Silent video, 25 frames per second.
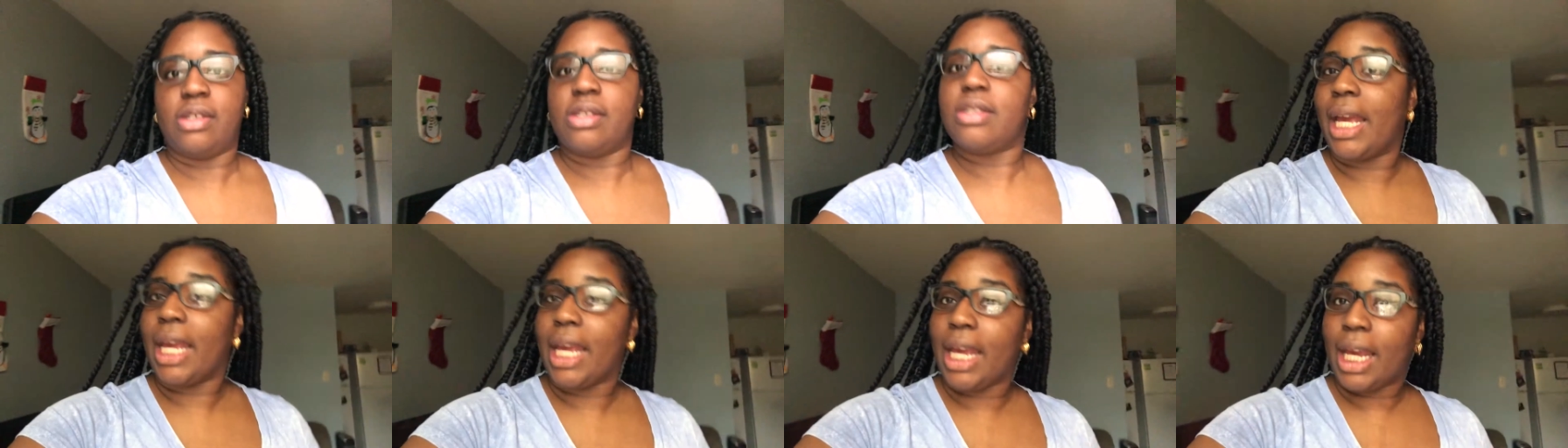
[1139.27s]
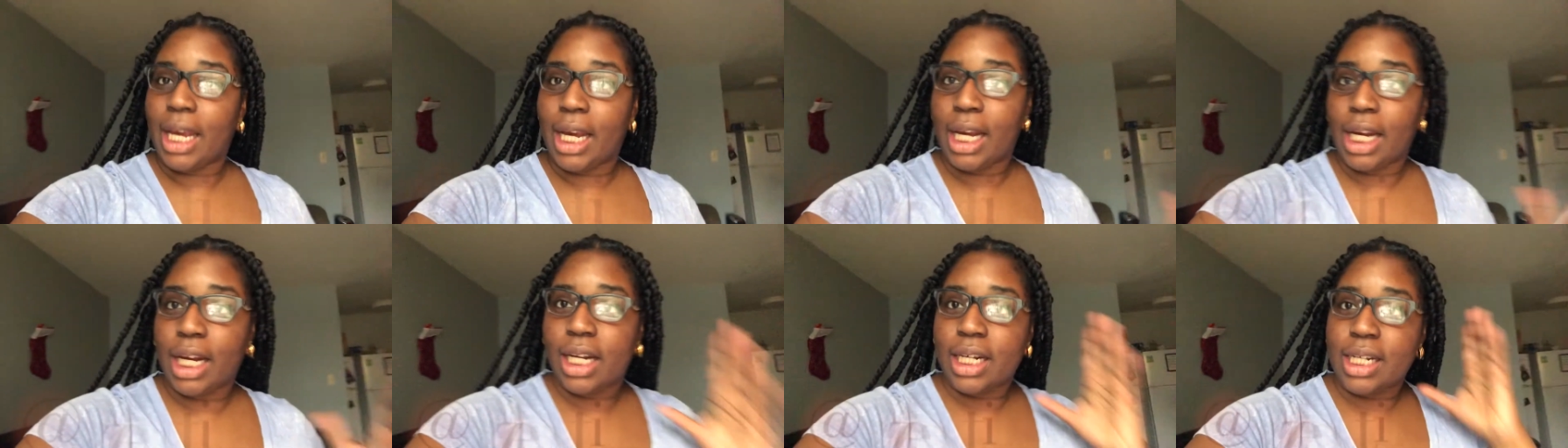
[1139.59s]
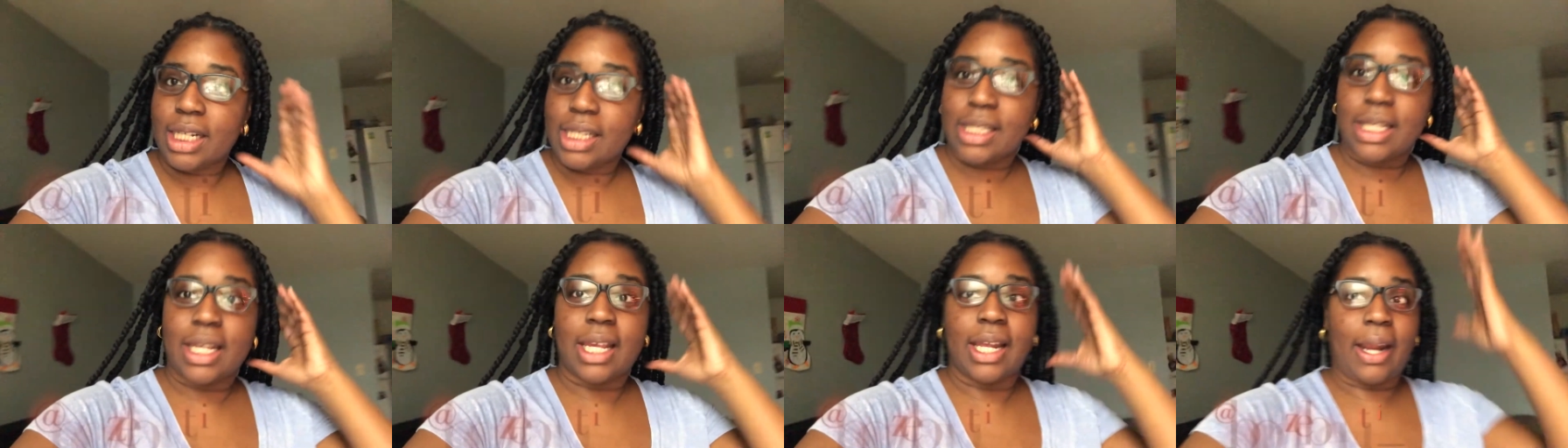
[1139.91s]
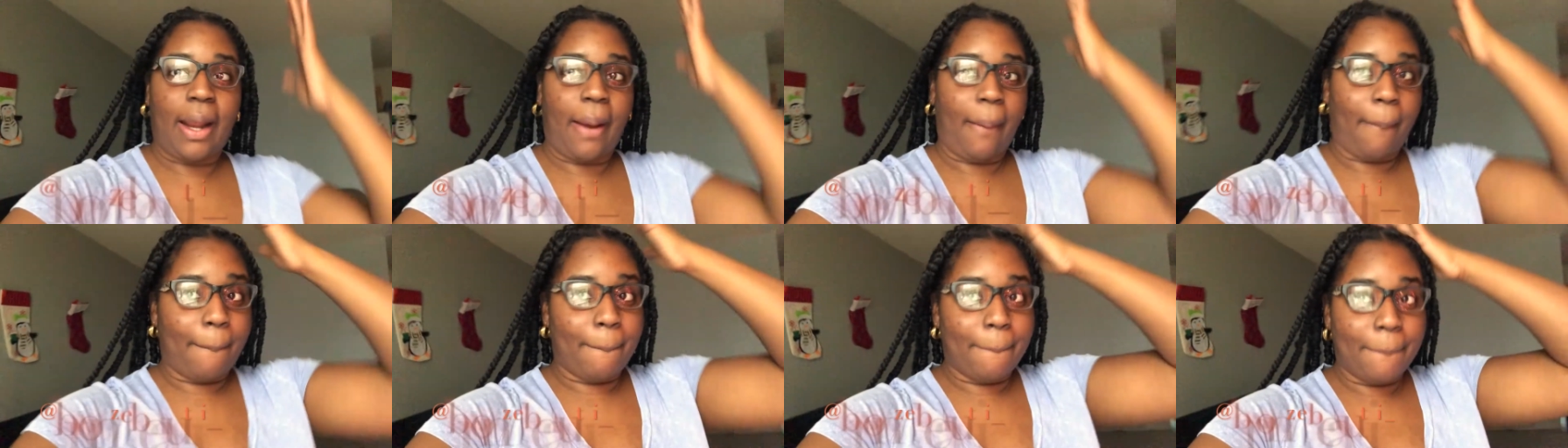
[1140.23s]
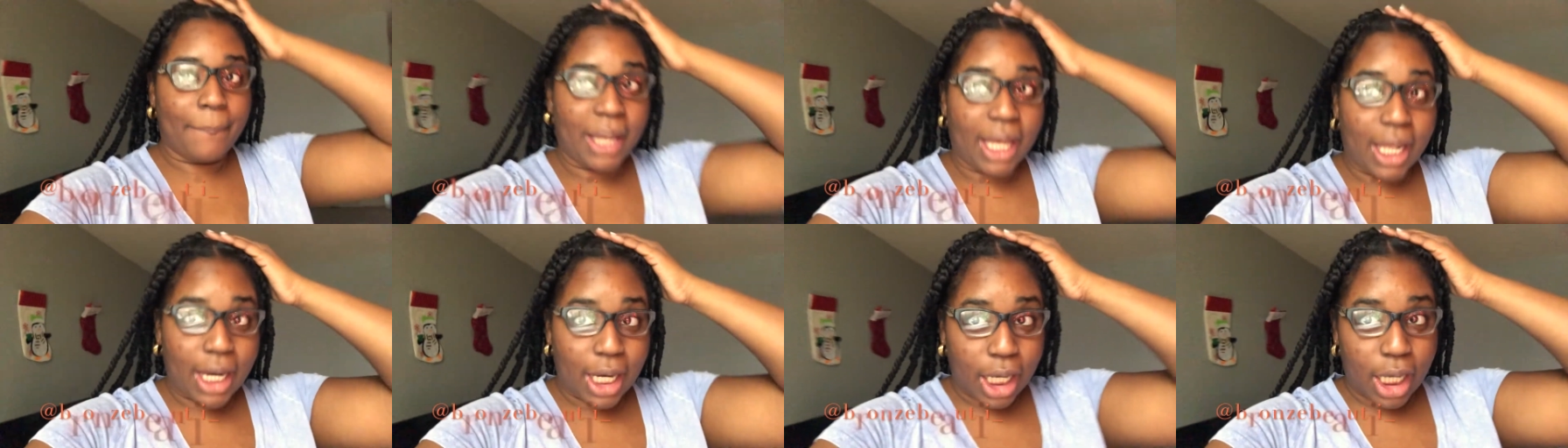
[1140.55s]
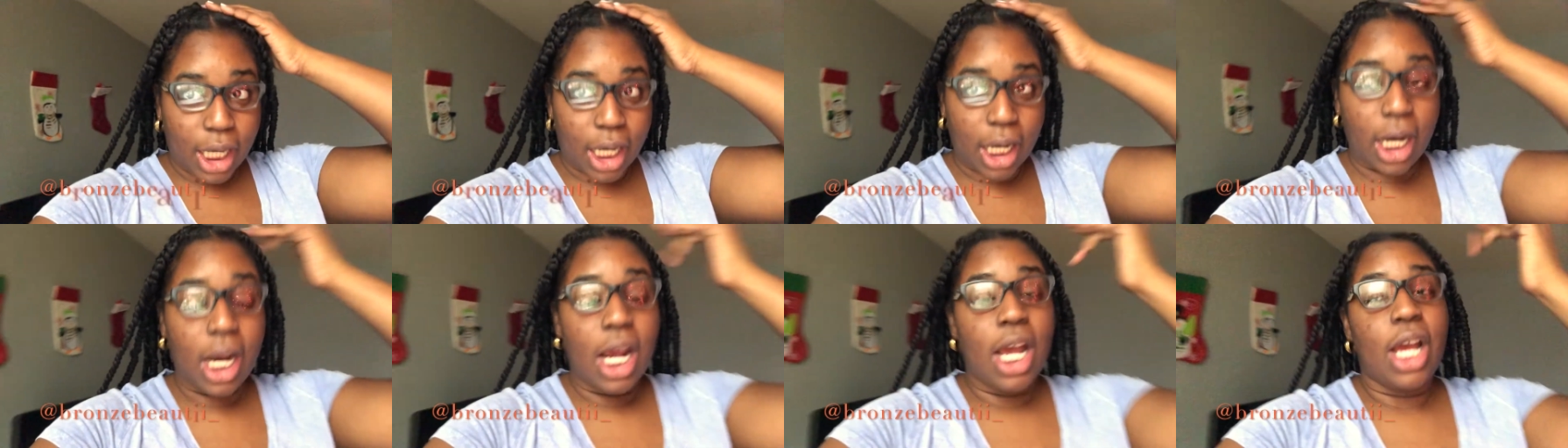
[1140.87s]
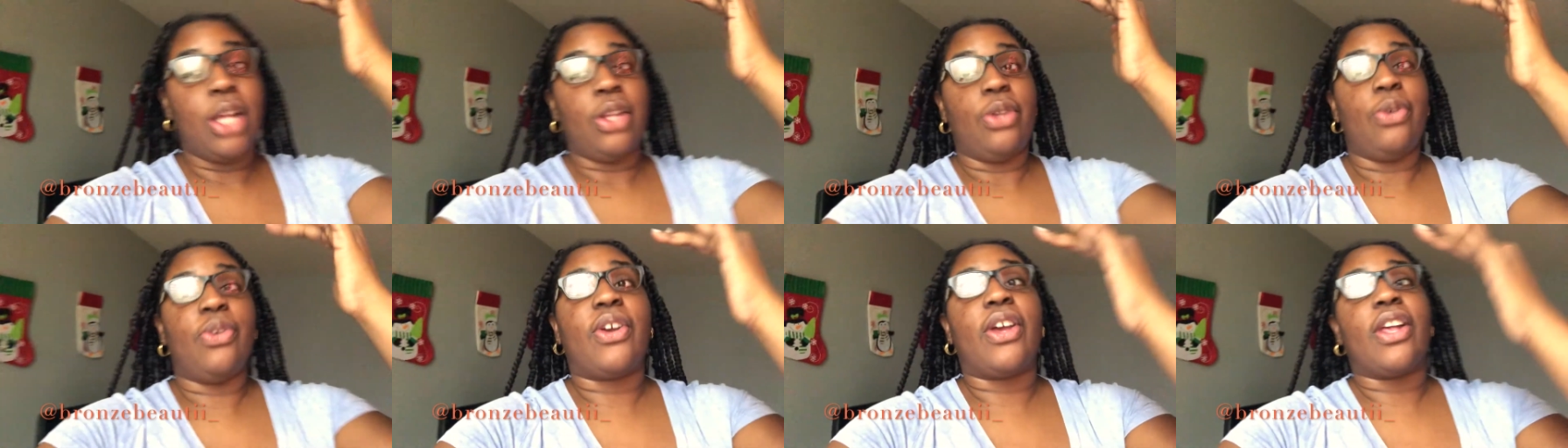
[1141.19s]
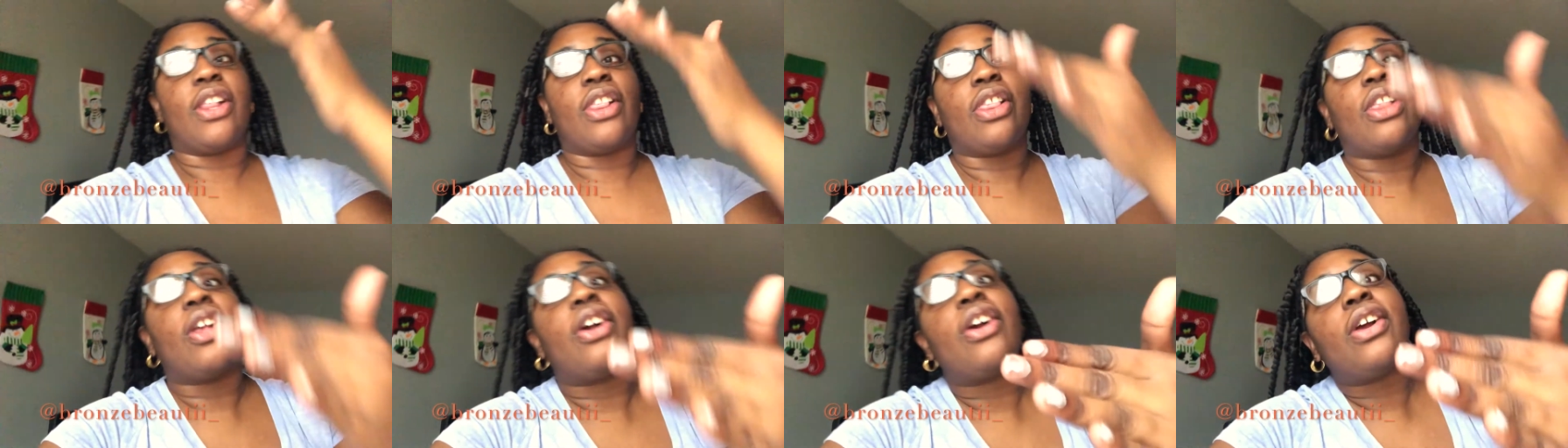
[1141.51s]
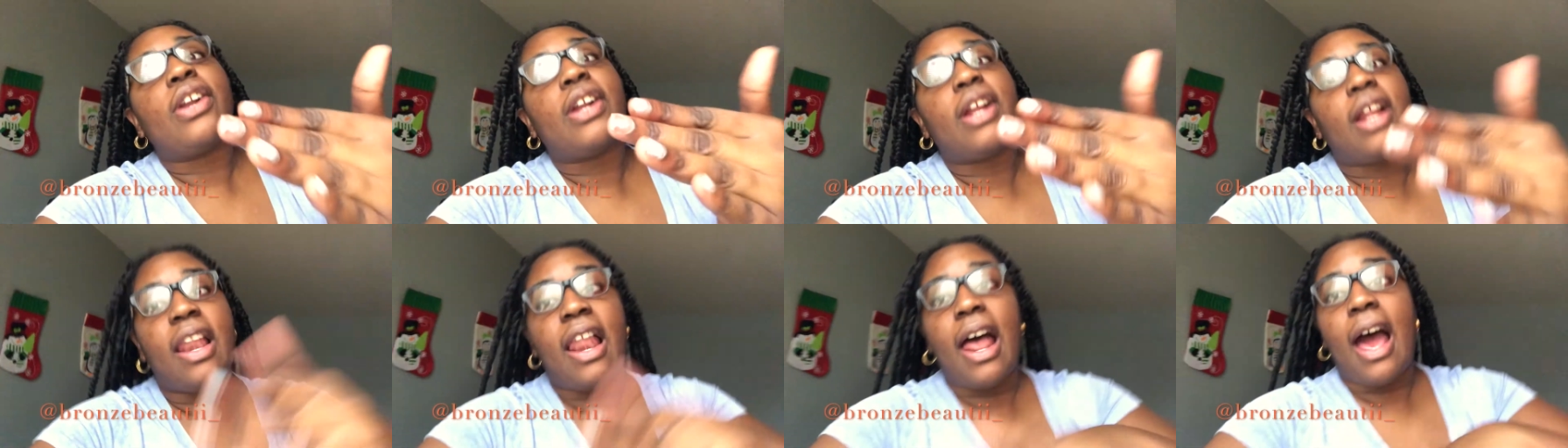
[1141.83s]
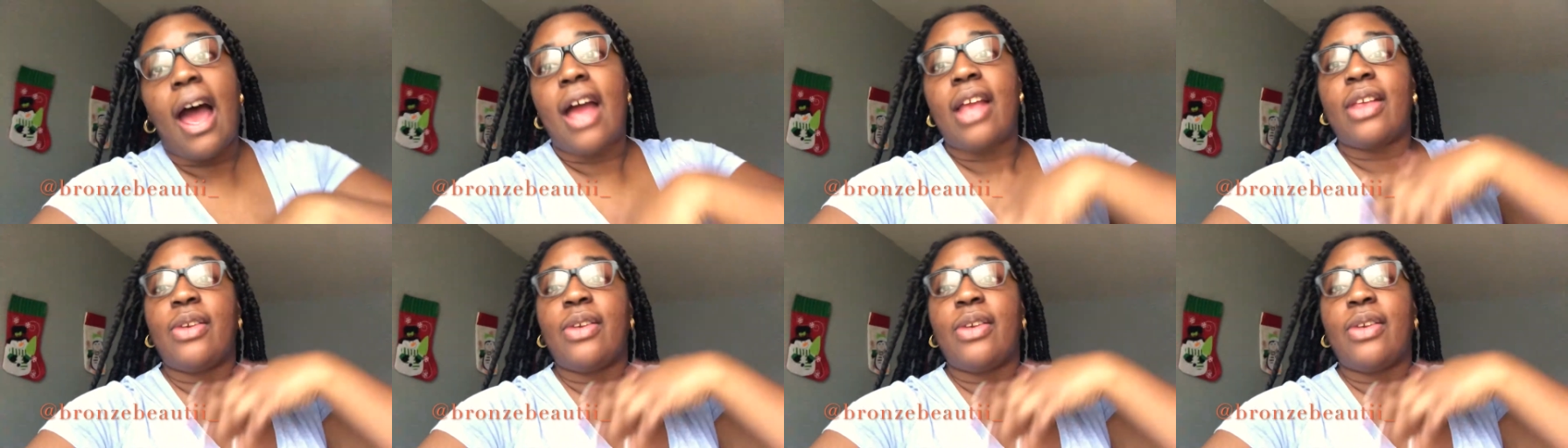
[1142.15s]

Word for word: Hair is getting better. You can learn a lot.